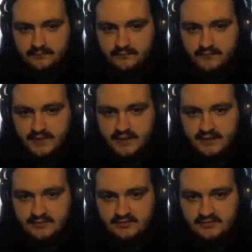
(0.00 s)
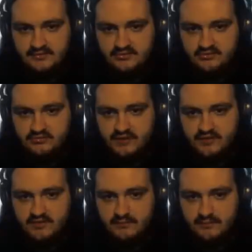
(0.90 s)
yeah, it's a
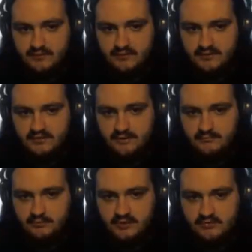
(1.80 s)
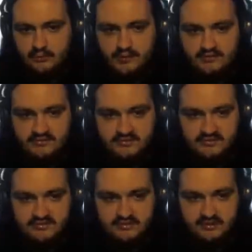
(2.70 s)
strength, but it comes with its
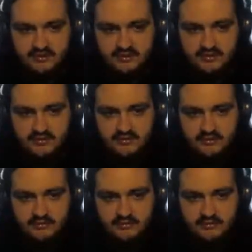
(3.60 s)
weaknesses. You know,